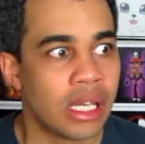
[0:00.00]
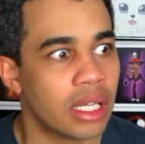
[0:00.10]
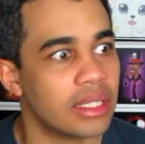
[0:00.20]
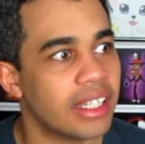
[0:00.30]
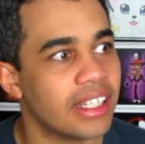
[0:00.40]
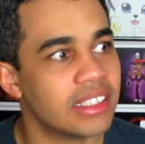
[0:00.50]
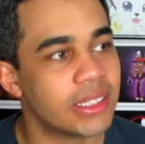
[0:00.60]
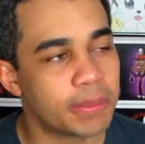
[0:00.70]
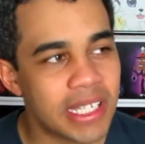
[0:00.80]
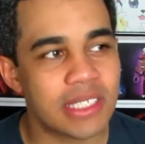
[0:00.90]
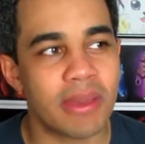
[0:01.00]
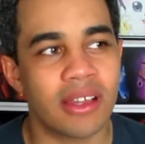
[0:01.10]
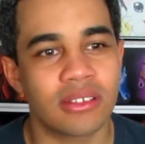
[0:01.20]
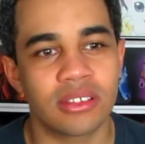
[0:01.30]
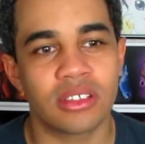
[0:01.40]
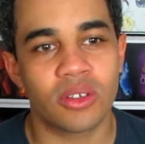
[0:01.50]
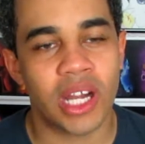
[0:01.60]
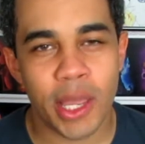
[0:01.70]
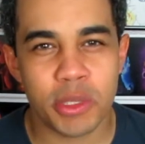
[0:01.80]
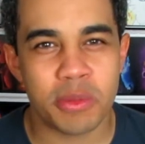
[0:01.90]
And then Space Mountain or
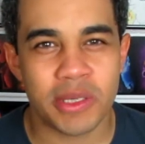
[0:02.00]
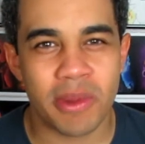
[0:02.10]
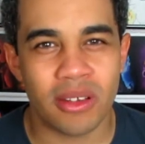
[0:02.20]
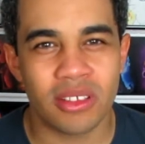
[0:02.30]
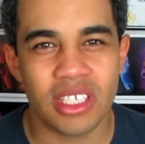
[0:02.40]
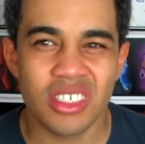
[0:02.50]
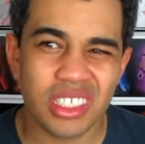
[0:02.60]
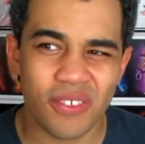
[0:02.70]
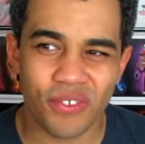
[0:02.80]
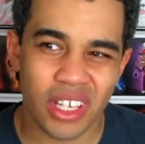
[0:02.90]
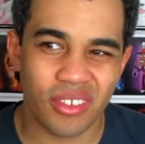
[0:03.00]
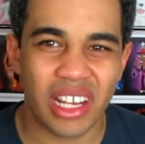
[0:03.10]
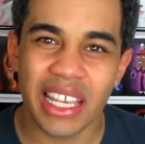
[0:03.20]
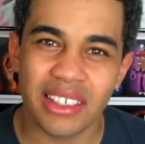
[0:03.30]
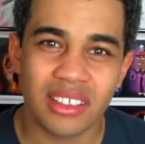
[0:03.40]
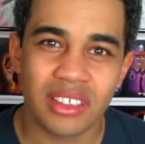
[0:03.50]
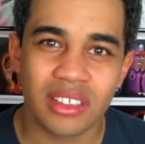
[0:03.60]
Hyperspace Mountain, it's just a fun ride.